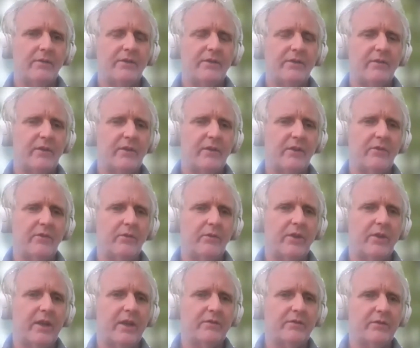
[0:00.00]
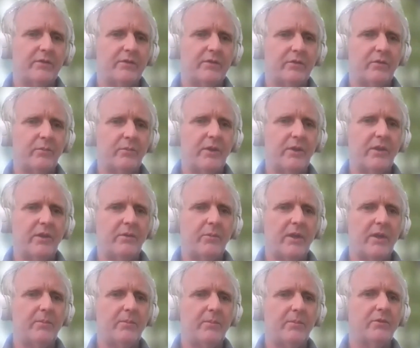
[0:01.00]
700,000 to 1 million
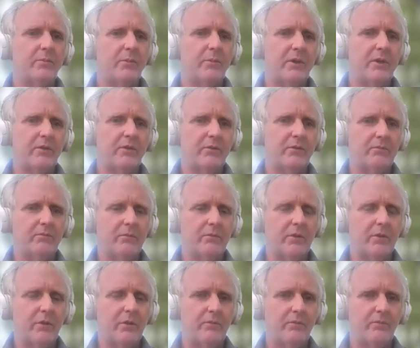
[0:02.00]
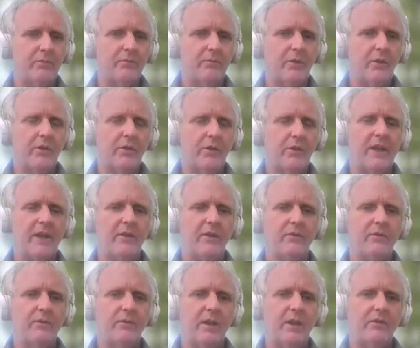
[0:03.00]
people, depending on how
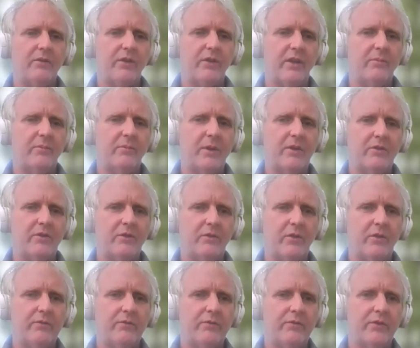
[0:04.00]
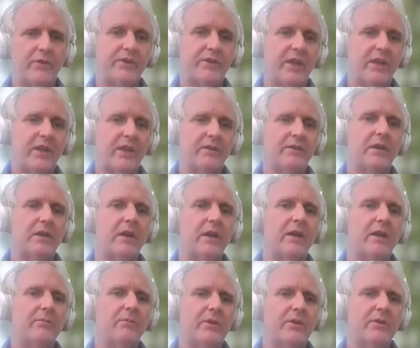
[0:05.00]
you try to measure it, for the second
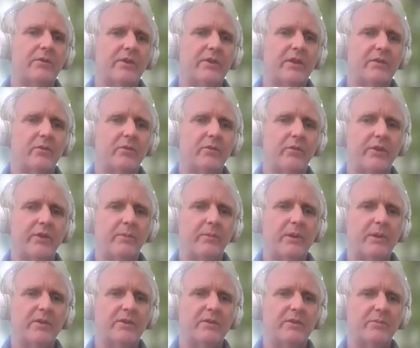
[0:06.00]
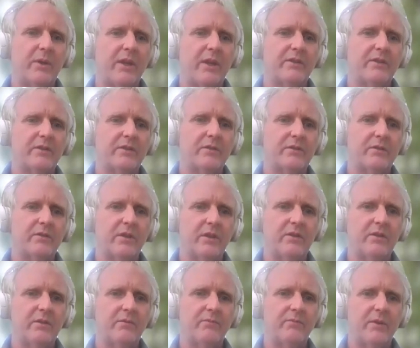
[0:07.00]
time, because they'd already been displaced
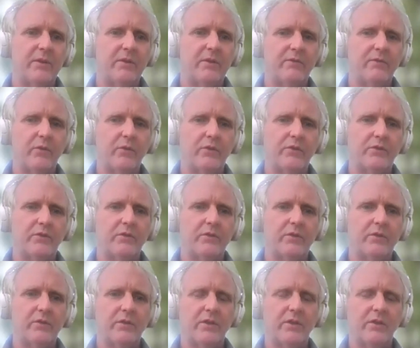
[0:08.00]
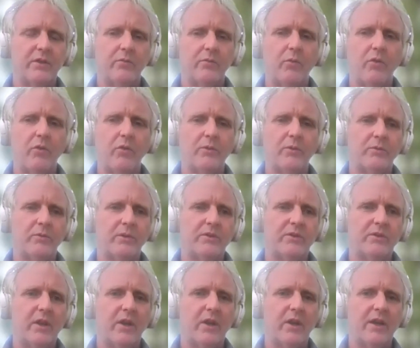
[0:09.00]
in the war between
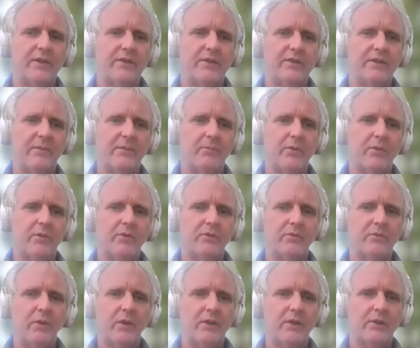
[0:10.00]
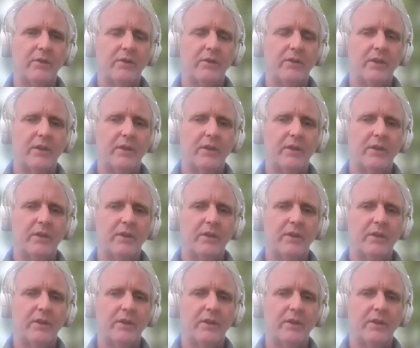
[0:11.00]
July and December as well.